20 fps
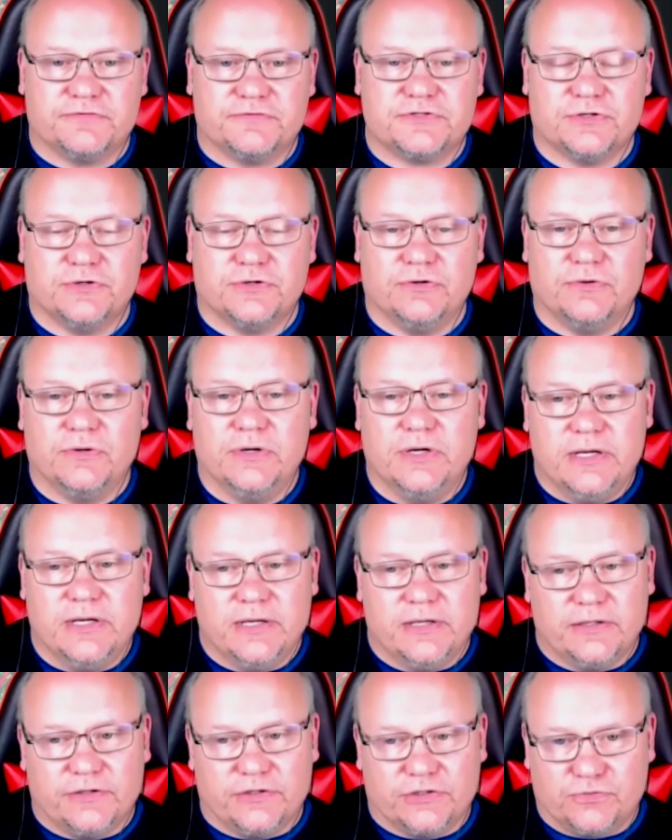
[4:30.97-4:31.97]
So
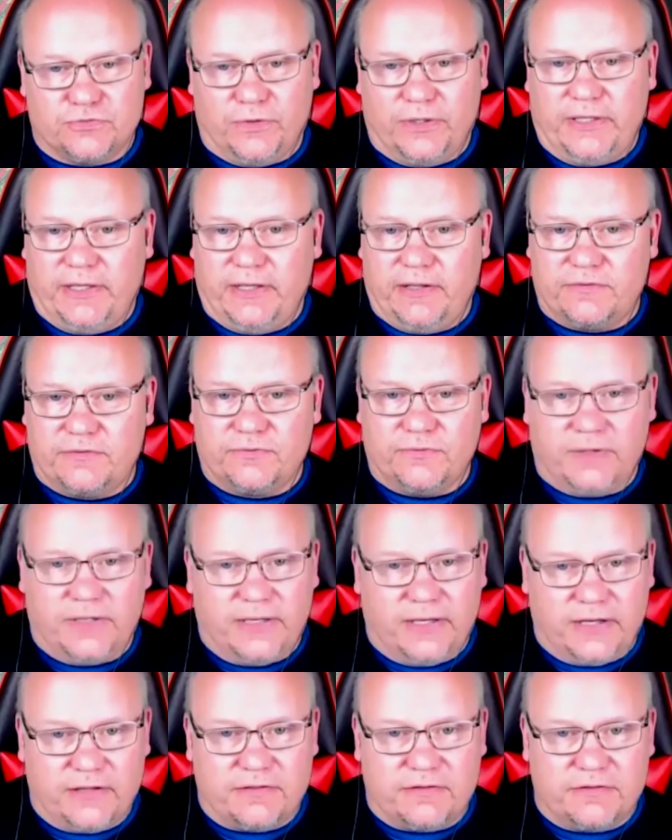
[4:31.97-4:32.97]
the 28th,
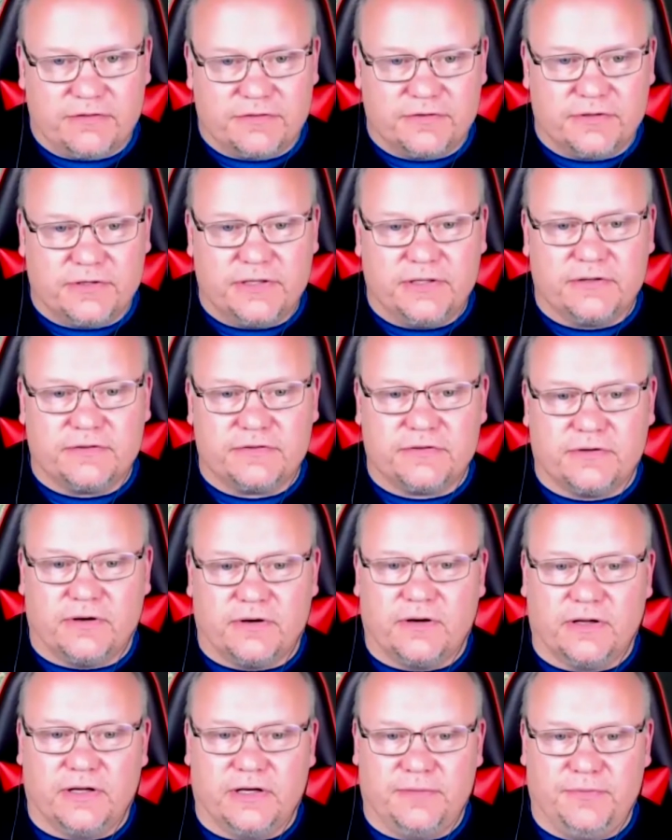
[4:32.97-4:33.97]
29th, and 30th
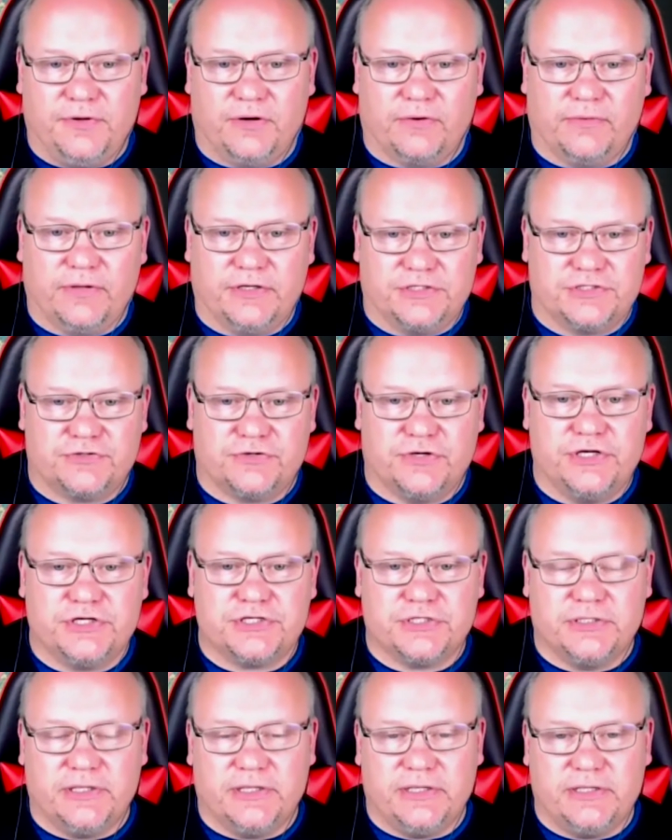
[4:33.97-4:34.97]
are going to be our
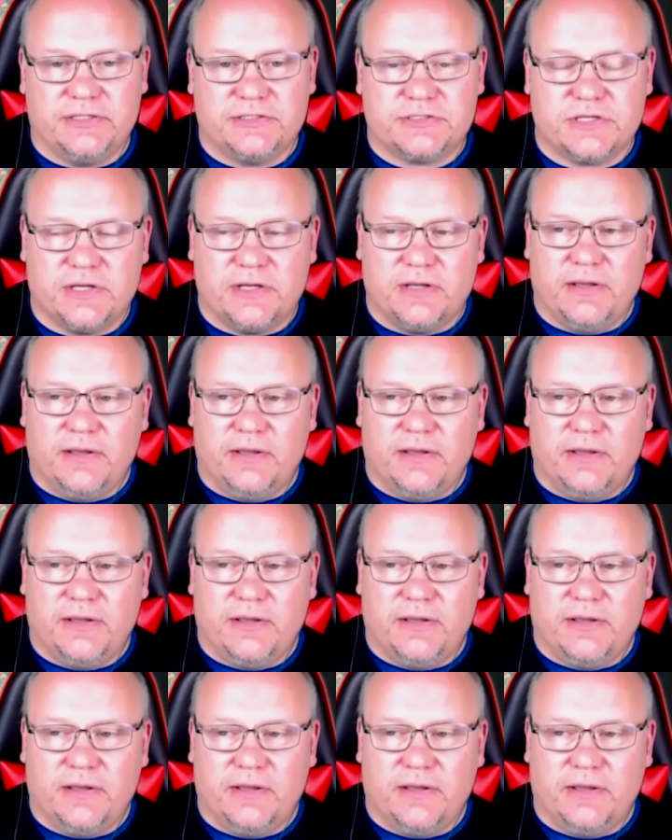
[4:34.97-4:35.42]
registration days.